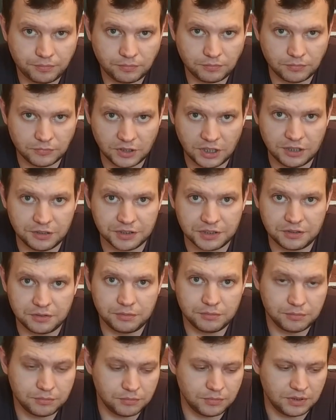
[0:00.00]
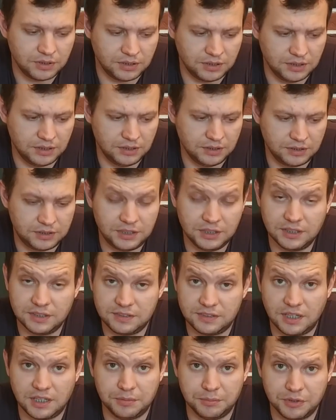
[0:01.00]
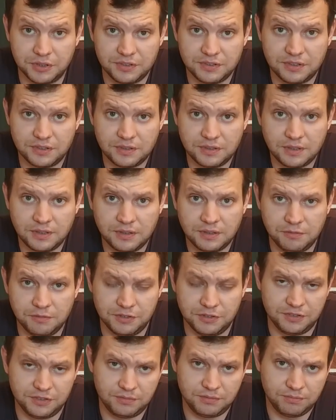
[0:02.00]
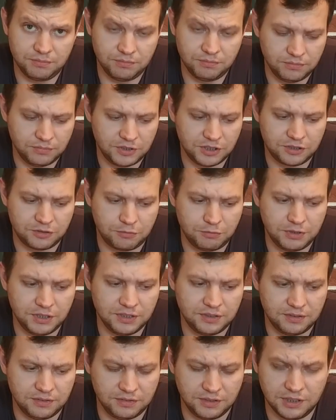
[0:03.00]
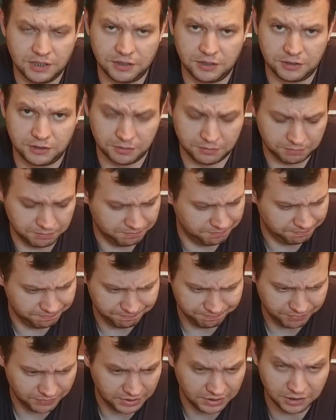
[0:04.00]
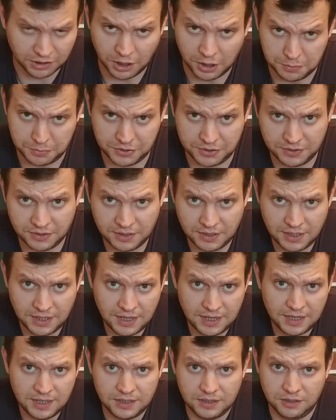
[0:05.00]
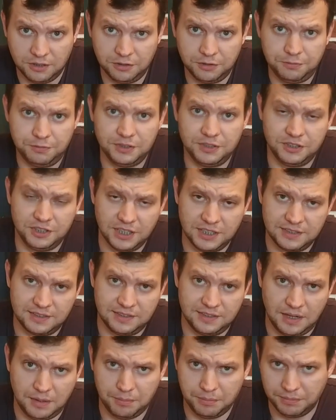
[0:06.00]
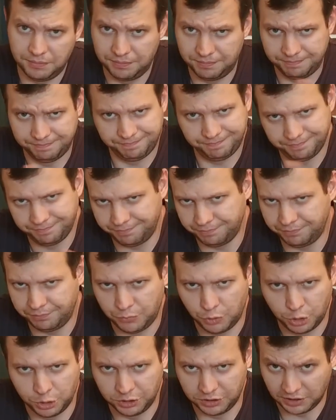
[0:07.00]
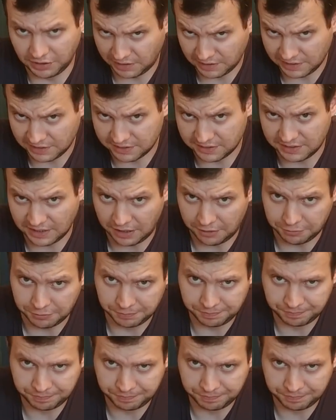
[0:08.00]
direct key assignments, with discrete direct knobs, not with just some point and click stuff.